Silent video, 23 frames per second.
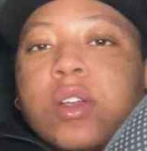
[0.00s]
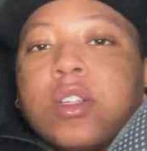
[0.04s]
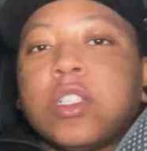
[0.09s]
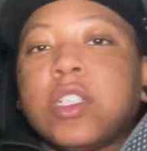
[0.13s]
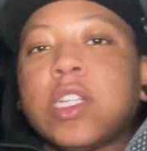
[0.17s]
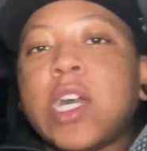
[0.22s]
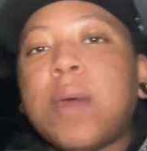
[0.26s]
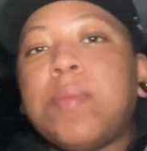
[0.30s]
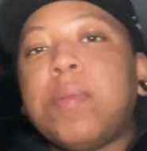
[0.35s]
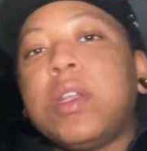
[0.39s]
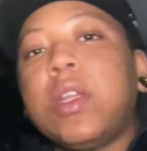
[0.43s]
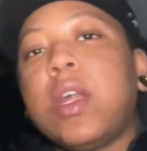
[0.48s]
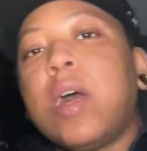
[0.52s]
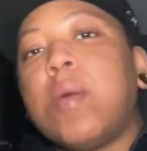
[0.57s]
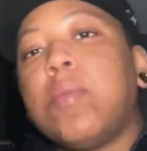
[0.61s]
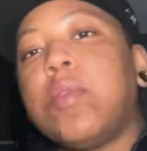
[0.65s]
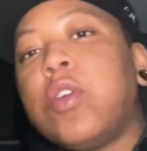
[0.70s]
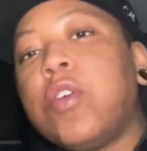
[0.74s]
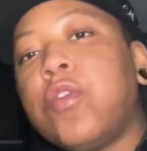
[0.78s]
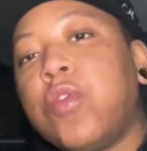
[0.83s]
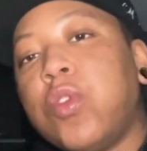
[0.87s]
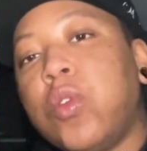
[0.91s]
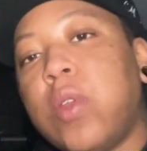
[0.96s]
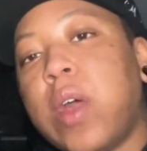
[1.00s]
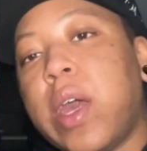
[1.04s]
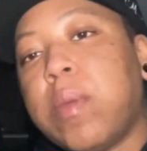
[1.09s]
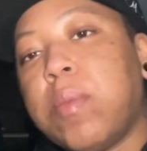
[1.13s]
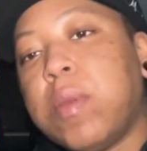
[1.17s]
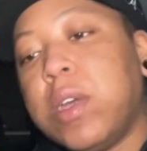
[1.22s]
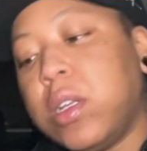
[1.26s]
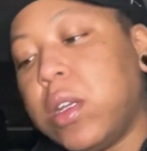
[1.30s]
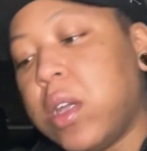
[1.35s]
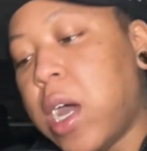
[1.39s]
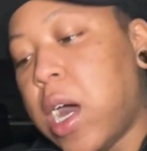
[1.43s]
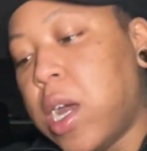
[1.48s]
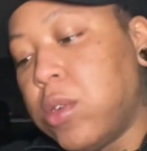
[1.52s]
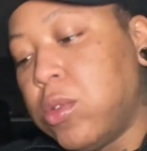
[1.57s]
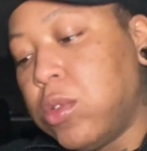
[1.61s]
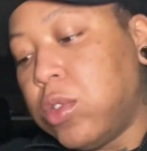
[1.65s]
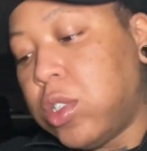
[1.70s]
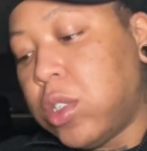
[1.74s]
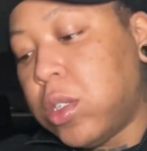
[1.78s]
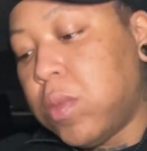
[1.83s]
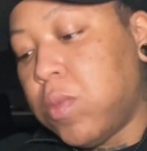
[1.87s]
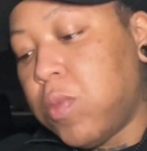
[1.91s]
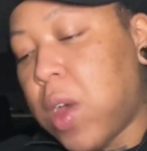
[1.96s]
Comment down below if you like
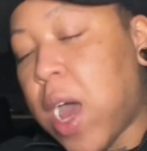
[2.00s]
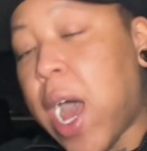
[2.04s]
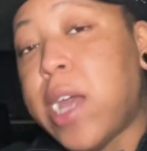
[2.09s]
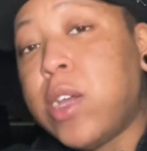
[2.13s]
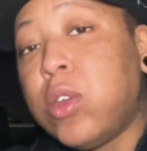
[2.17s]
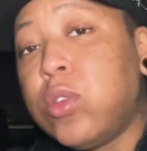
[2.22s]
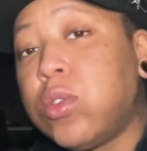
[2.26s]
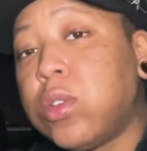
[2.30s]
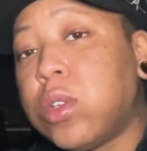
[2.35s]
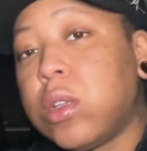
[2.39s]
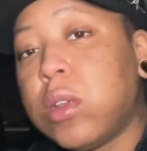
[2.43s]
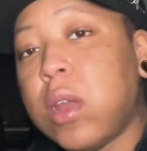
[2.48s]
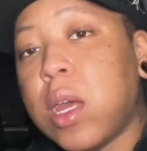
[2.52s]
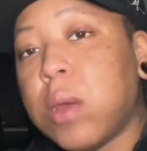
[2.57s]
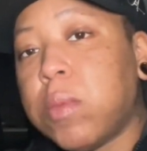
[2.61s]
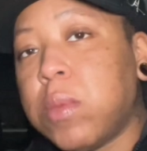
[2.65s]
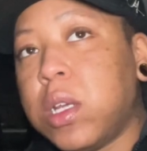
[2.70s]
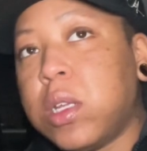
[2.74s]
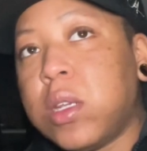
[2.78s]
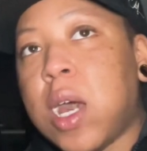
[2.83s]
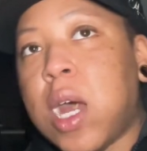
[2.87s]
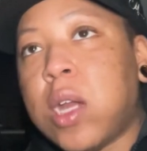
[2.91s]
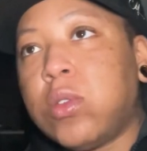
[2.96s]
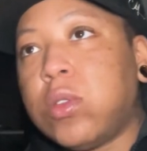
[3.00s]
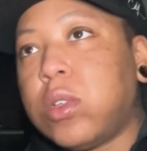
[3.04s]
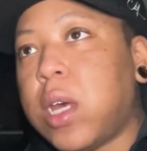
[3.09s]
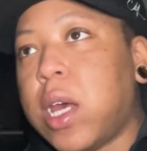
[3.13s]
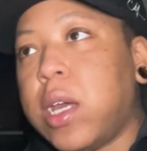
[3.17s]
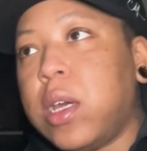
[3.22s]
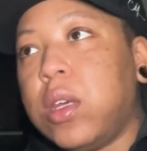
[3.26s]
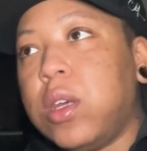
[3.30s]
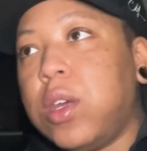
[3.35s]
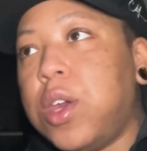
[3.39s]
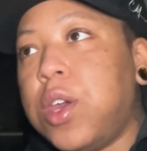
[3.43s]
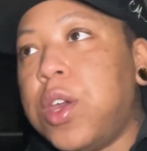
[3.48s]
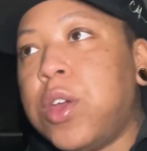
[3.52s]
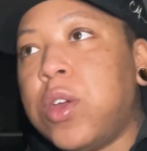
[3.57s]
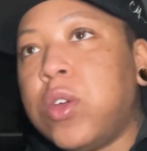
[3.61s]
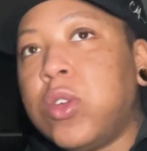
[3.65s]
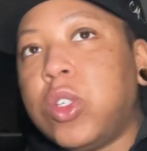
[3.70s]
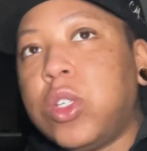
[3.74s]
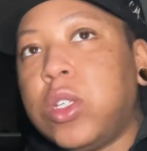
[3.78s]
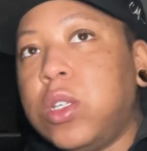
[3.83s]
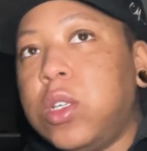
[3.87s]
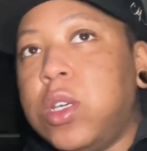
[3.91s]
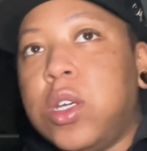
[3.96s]
McDonald's. I used to like McDonald's like
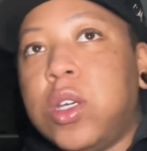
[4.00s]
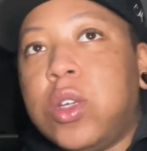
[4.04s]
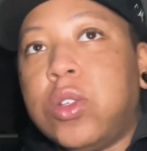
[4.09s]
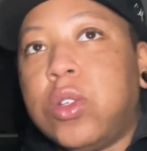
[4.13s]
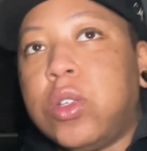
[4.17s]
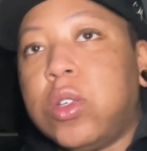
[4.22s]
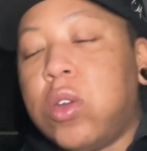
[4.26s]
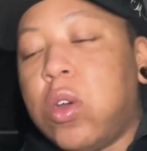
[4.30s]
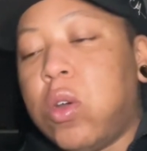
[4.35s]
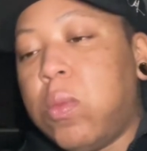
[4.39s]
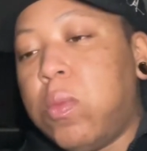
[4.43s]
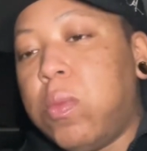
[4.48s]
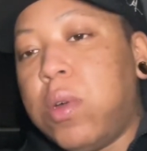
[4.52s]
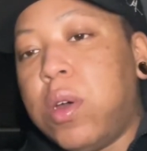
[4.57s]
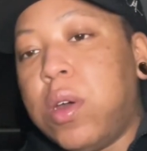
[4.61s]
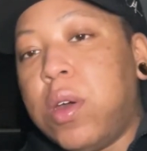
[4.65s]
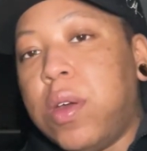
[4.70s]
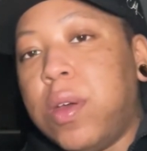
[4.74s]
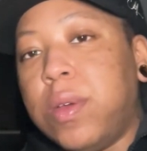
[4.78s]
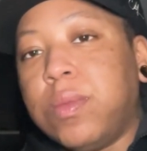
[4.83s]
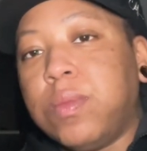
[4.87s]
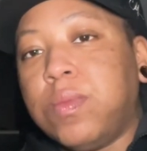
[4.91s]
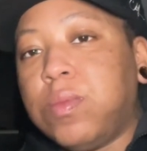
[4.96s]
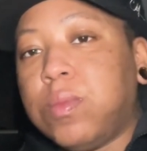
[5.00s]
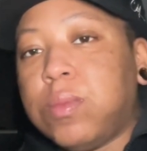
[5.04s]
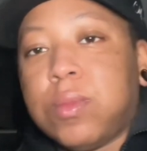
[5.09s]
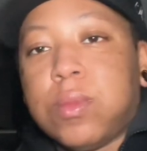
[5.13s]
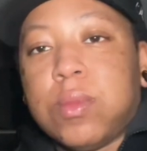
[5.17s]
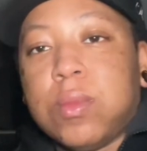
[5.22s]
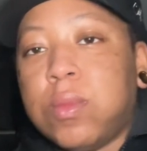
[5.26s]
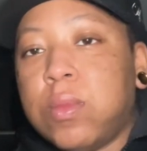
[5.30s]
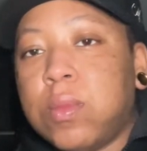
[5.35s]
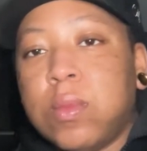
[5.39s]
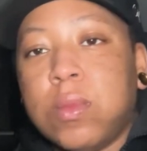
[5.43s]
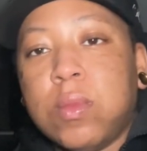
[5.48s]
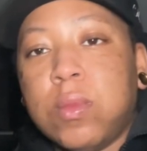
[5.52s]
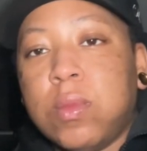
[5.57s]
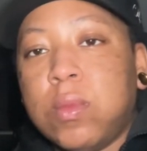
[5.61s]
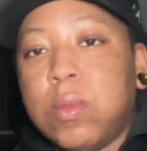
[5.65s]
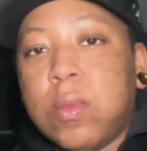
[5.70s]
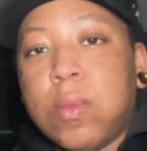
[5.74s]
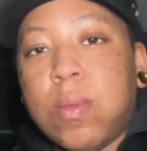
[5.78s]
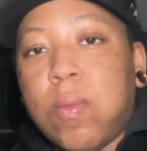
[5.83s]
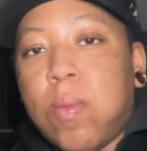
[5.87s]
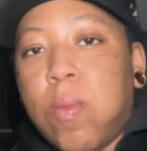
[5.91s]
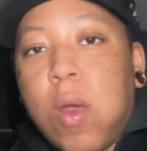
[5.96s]
years and years ago, but
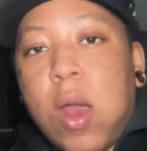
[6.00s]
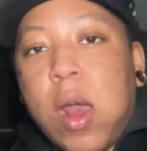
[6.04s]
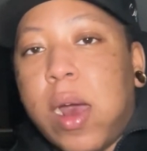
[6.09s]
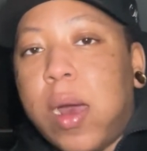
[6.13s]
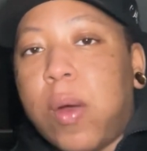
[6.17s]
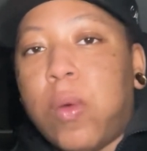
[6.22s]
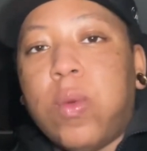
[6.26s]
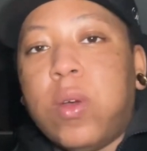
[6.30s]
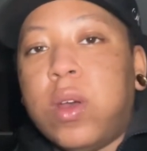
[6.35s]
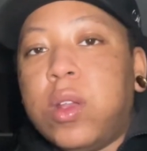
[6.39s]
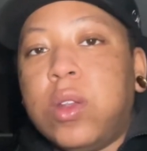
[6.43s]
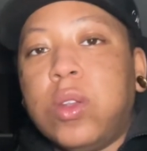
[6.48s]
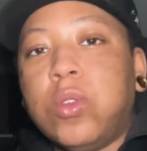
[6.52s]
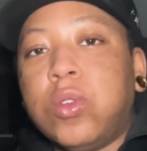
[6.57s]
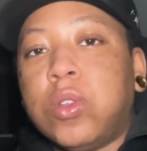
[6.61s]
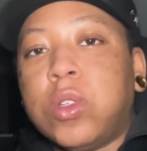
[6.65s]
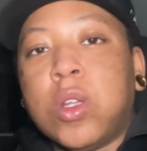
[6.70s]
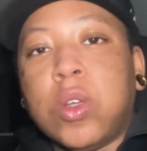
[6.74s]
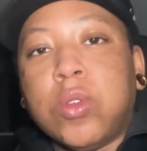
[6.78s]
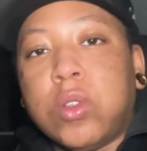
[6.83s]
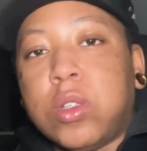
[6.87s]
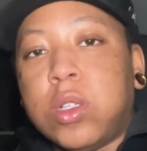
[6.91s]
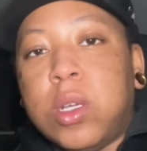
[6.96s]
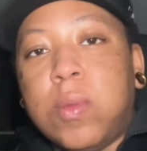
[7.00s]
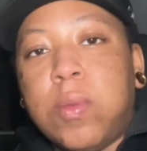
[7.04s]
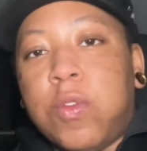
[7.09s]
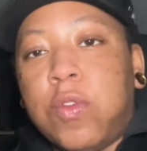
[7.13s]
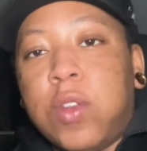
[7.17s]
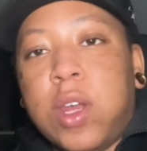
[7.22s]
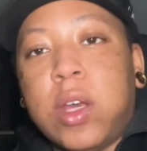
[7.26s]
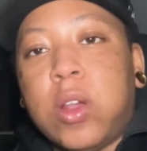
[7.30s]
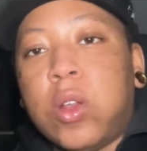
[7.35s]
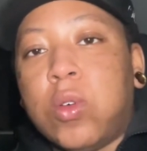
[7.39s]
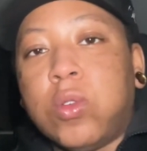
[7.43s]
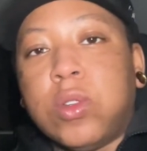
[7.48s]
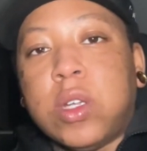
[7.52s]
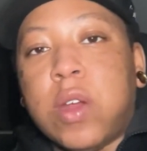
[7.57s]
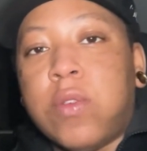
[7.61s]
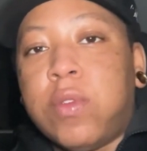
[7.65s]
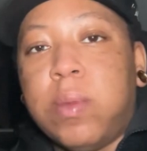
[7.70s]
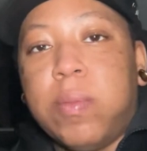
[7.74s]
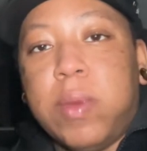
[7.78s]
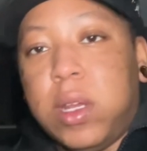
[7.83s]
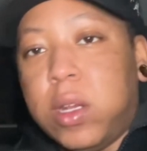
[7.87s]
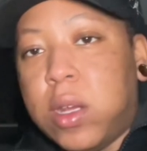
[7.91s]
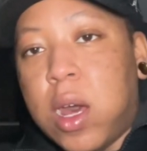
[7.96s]
I wouldn't lose no sleep if they closed
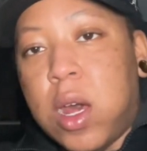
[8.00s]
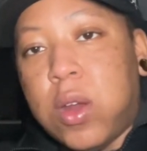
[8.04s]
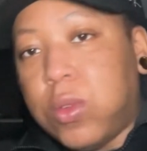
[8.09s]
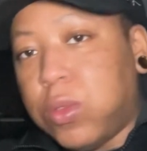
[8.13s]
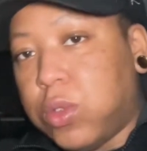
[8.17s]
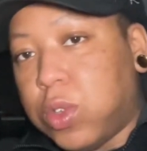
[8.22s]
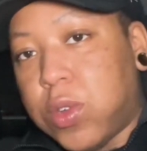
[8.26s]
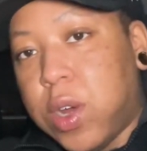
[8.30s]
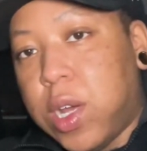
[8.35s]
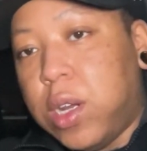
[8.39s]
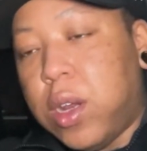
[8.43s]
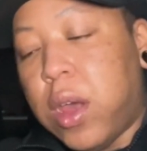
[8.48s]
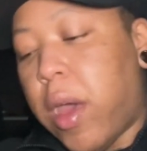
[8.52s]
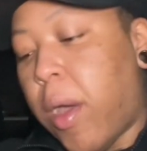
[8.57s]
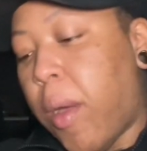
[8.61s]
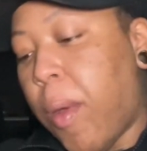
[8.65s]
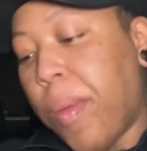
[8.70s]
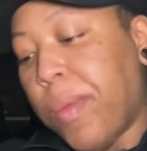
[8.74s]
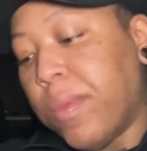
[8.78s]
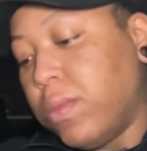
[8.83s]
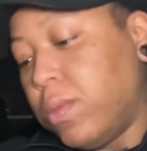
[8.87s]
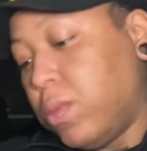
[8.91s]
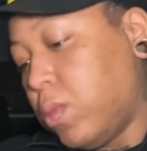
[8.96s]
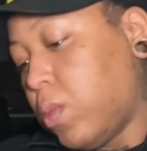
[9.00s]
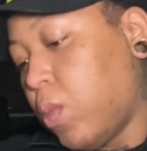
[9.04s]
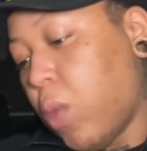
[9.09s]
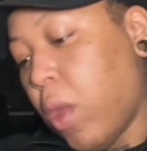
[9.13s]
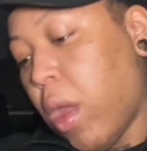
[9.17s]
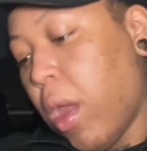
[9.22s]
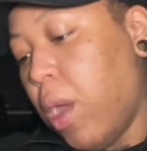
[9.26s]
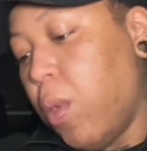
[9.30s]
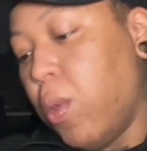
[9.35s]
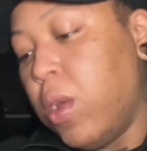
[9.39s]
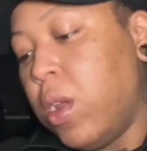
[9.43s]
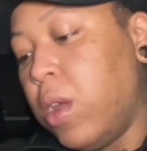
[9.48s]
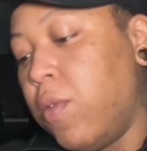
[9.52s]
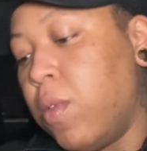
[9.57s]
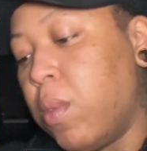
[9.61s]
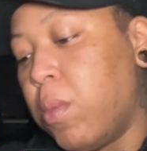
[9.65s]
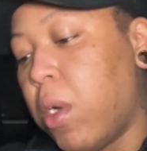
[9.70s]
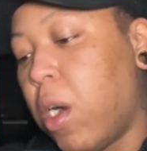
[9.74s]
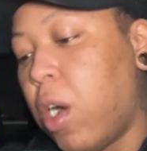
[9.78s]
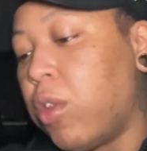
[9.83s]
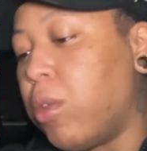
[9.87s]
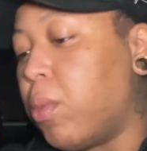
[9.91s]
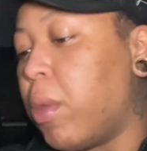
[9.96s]
every McDonald's right now. It wouldn't even
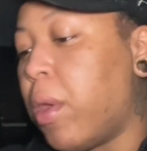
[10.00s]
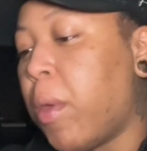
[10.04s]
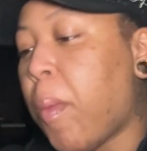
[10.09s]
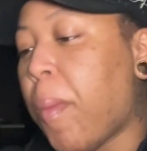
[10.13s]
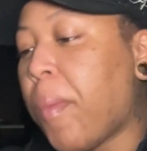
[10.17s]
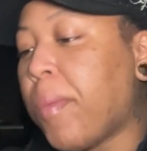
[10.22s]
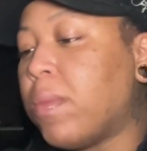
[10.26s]
bother me.